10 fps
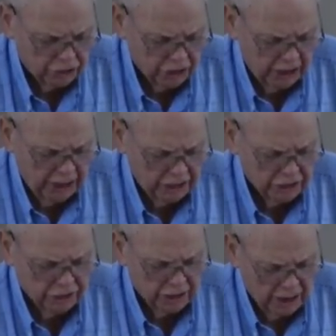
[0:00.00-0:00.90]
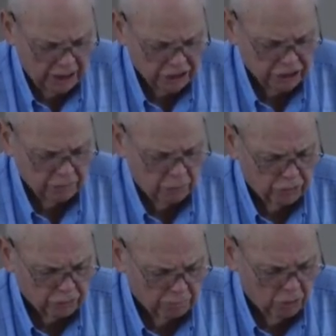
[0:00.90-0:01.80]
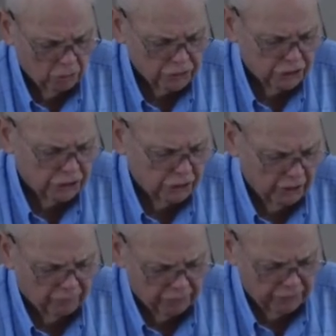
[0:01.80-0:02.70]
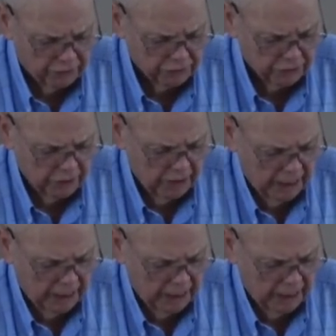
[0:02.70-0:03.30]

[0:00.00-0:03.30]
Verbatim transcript: change the custom which Moses delivered us.